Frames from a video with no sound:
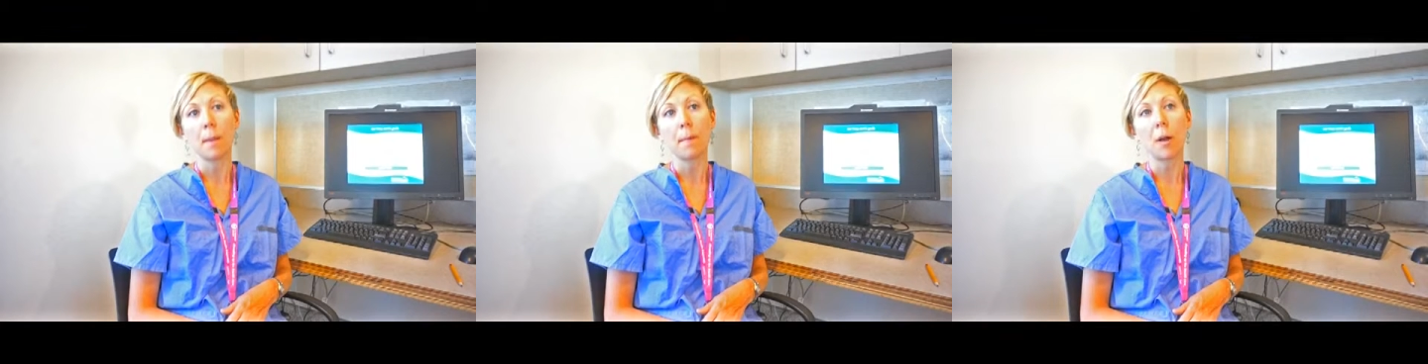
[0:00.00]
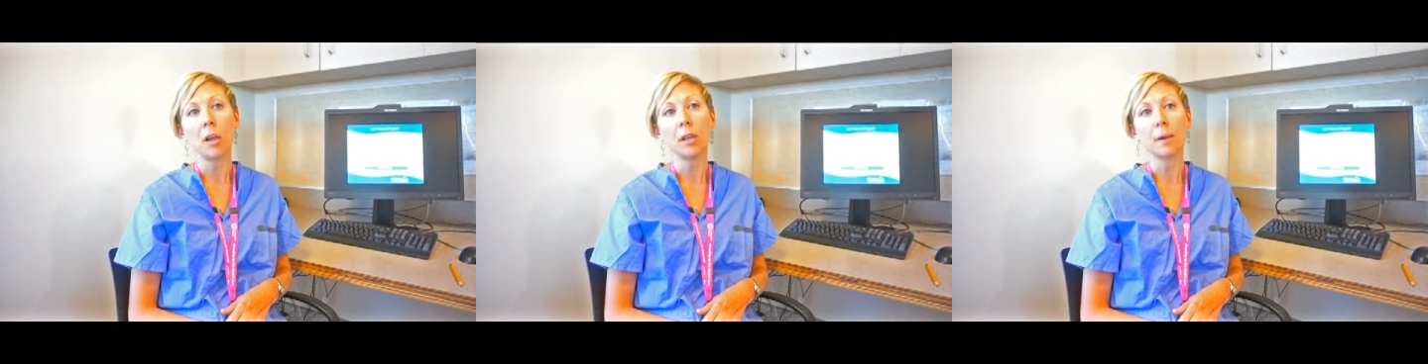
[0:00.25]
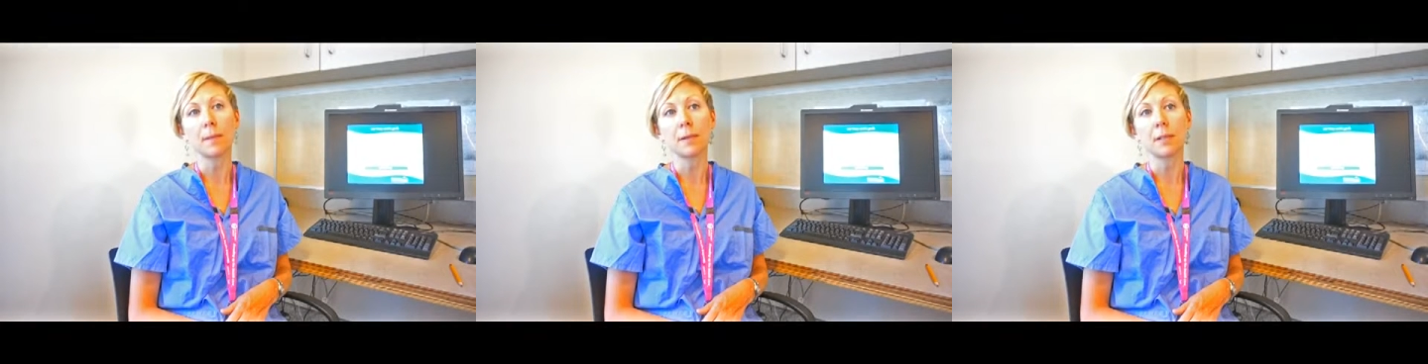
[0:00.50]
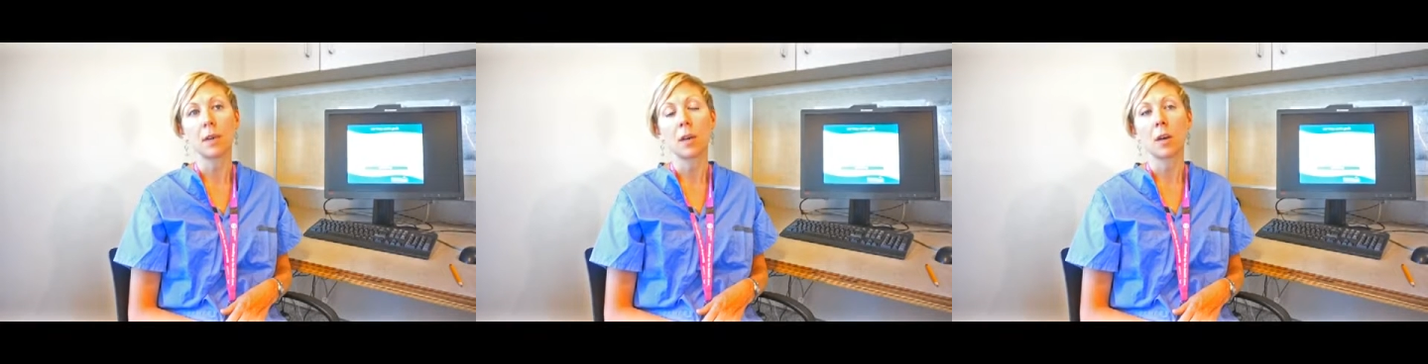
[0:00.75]

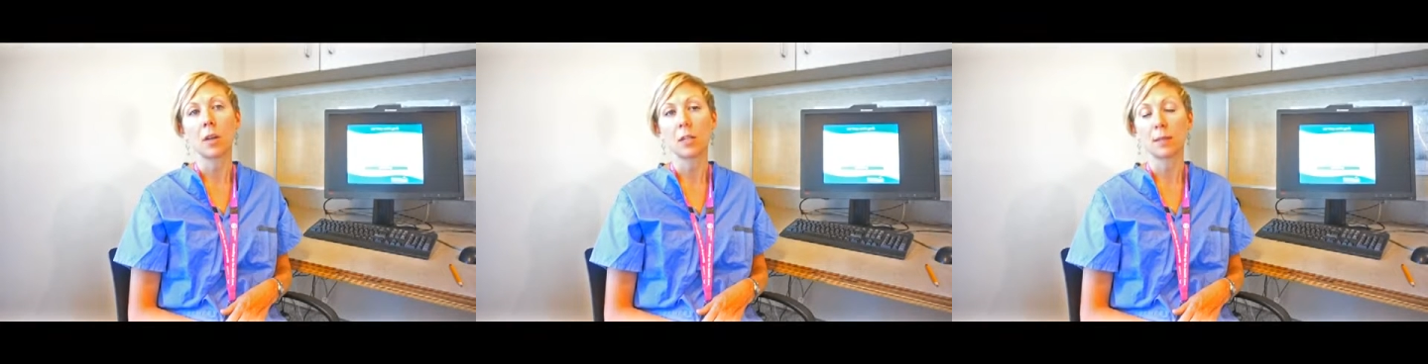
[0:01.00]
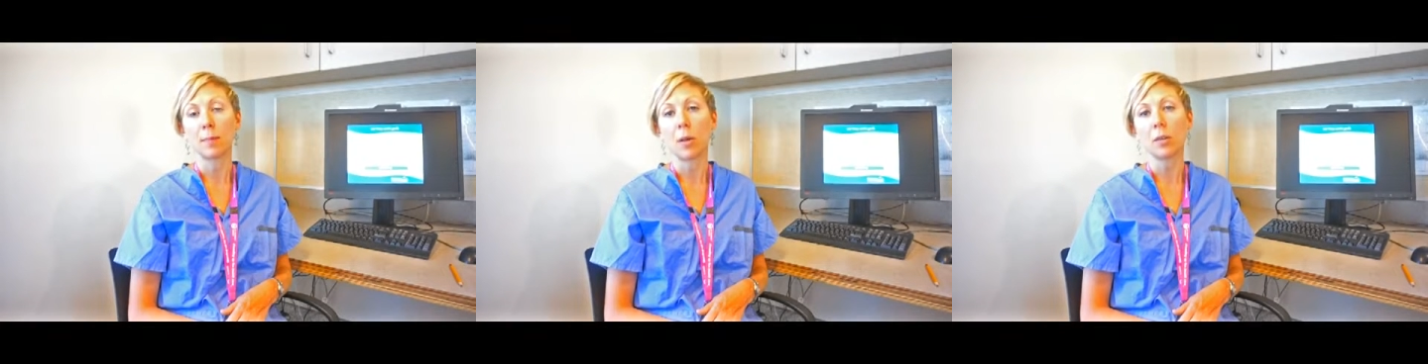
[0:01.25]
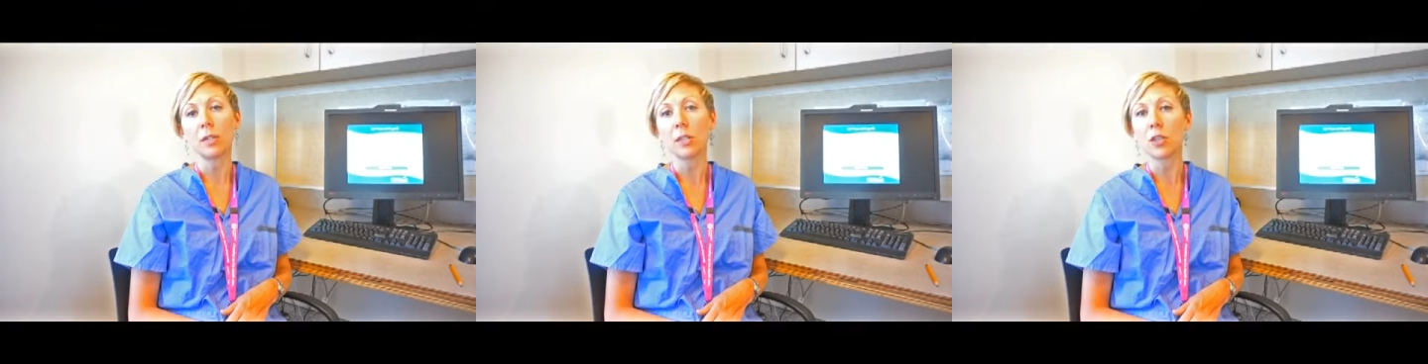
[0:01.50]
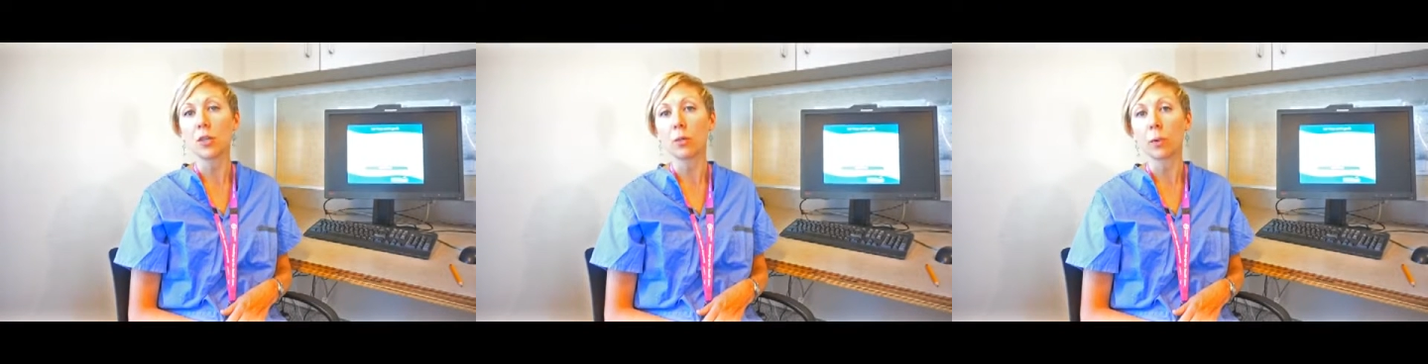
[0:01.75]
Polyps are small
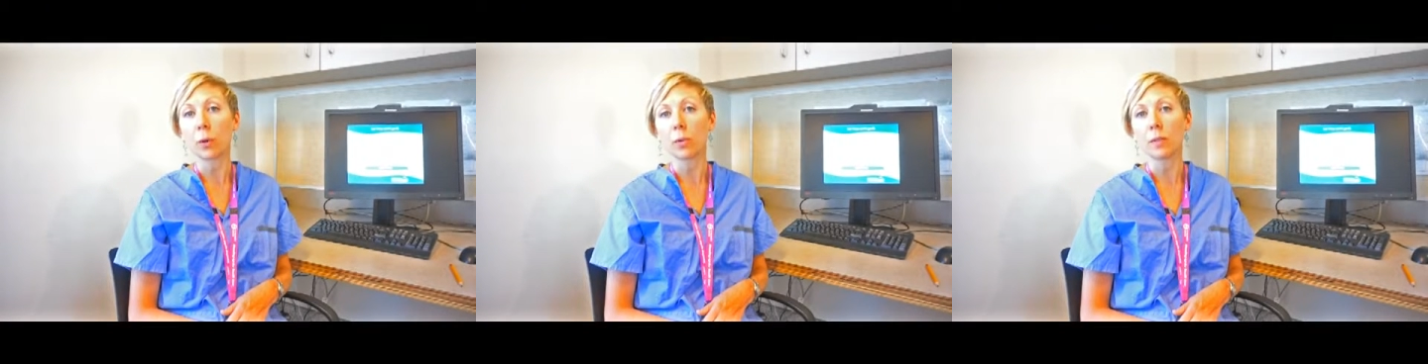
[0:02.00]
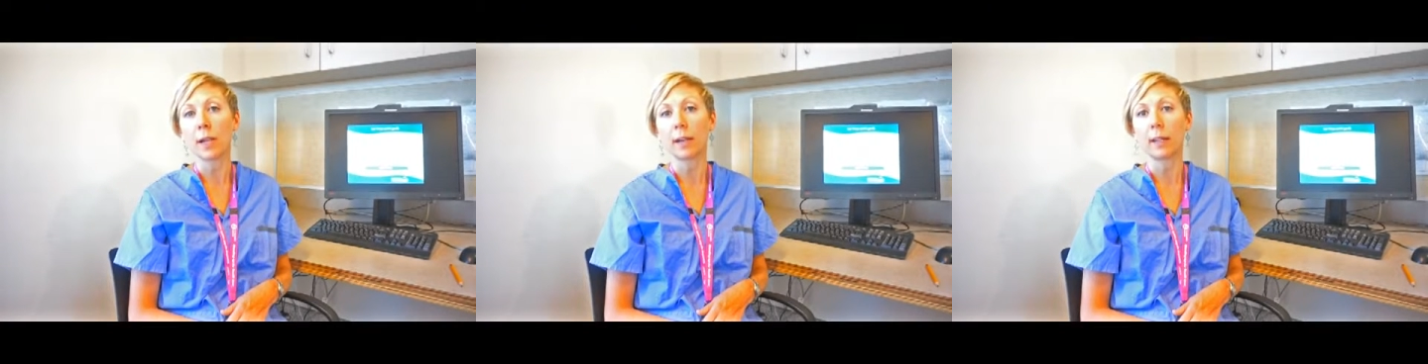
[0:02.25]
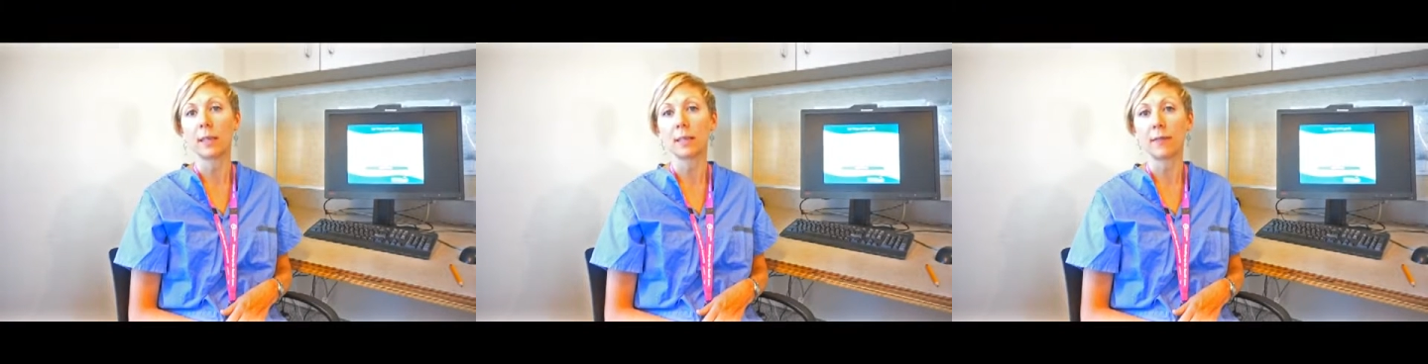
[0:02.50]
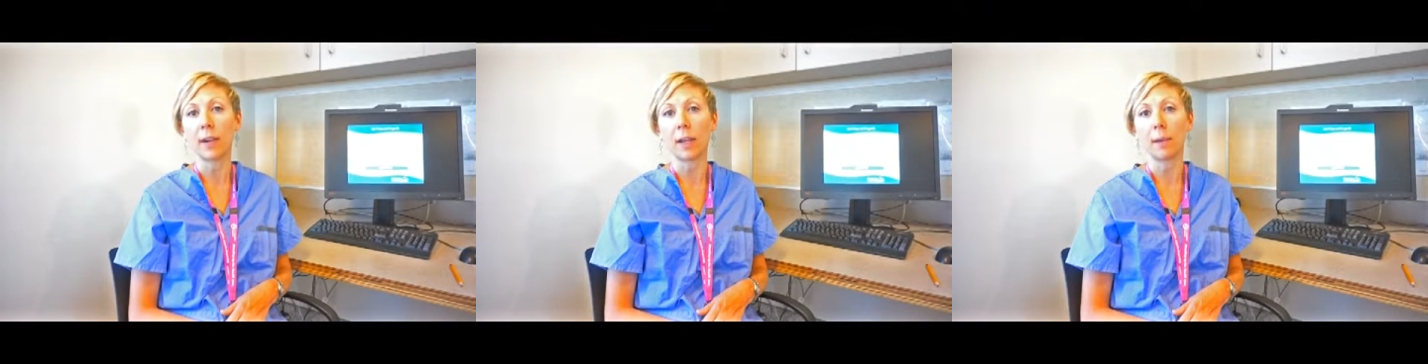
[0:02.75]
tissue growths that can
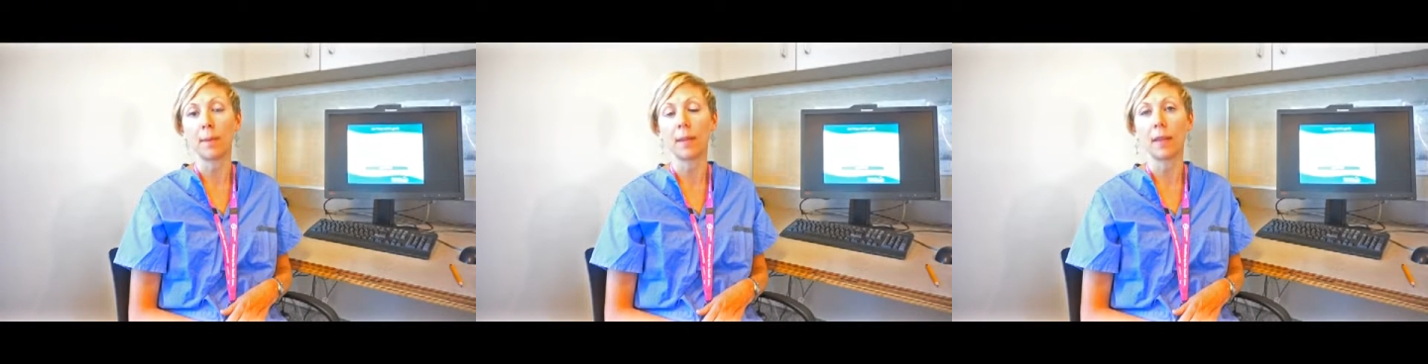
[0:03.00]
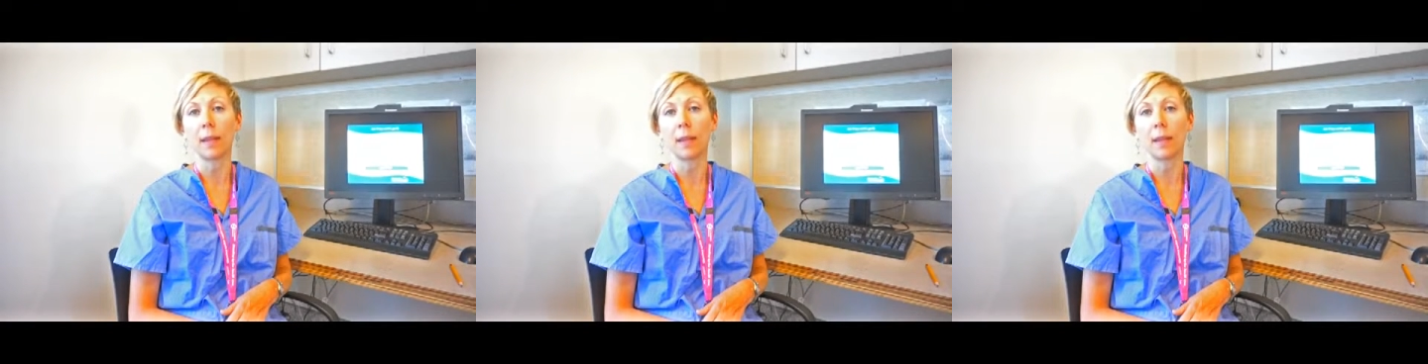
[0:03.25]
develop in